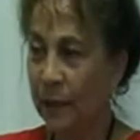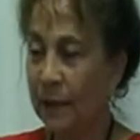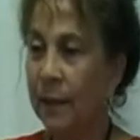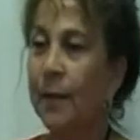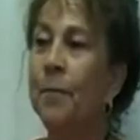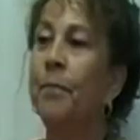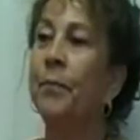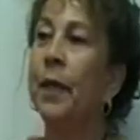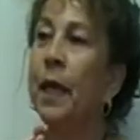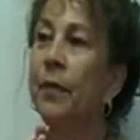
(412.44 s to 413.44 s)
and they
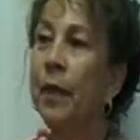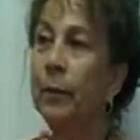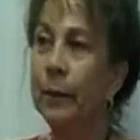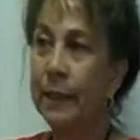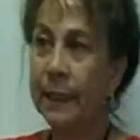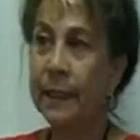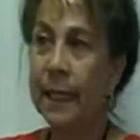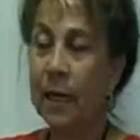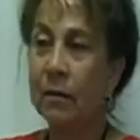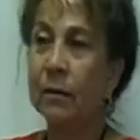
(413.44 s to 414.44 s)
would sit down
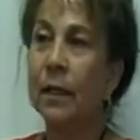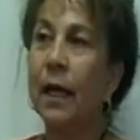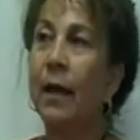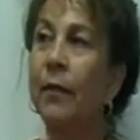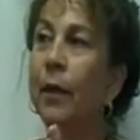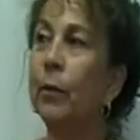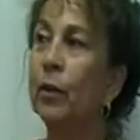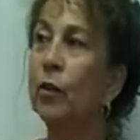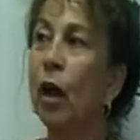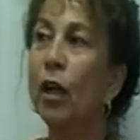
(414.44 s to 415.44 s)
and they would talk
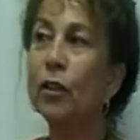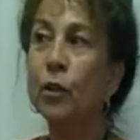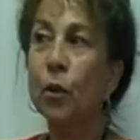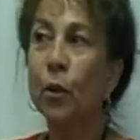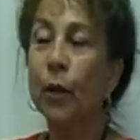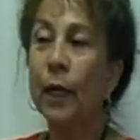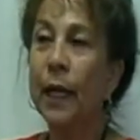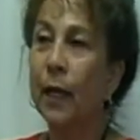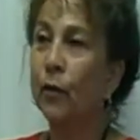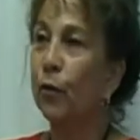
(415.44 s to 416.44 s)
story and drink
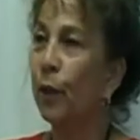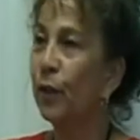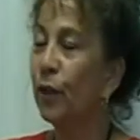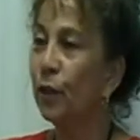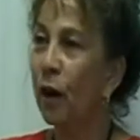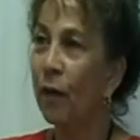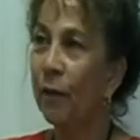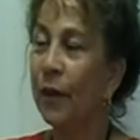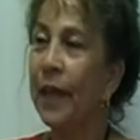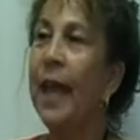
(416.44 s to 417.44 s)
their coffee
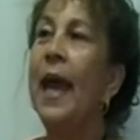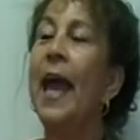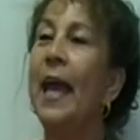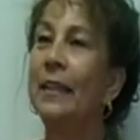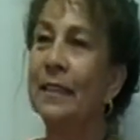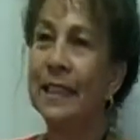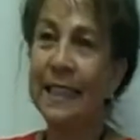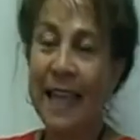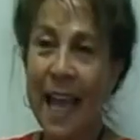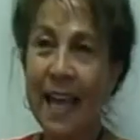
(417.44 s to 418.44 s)
and sand
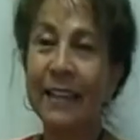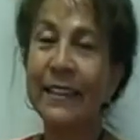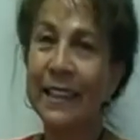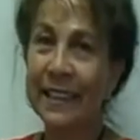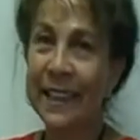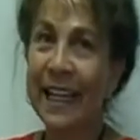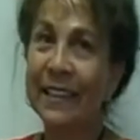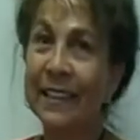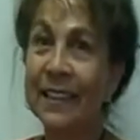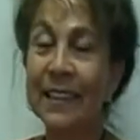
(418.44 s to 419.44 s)
and sand and
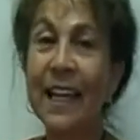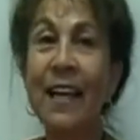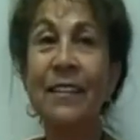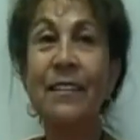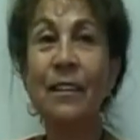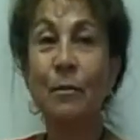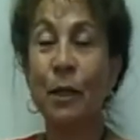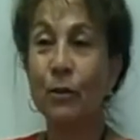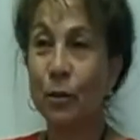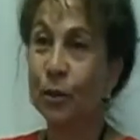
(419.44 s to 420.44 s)
sand till about 2 o'clock
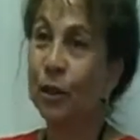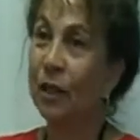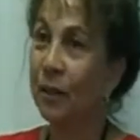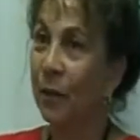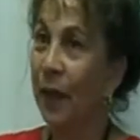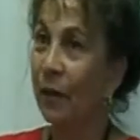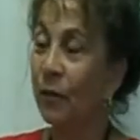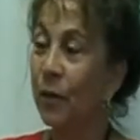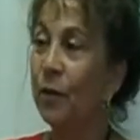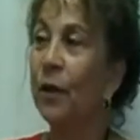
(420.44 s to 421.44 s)
in the afternoon.
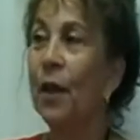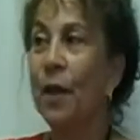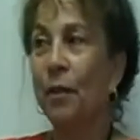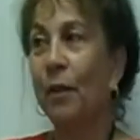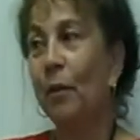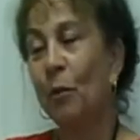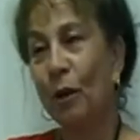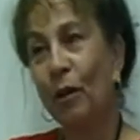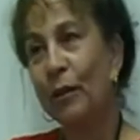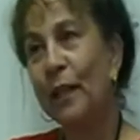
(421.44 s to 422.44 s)
Then they would all get up and go to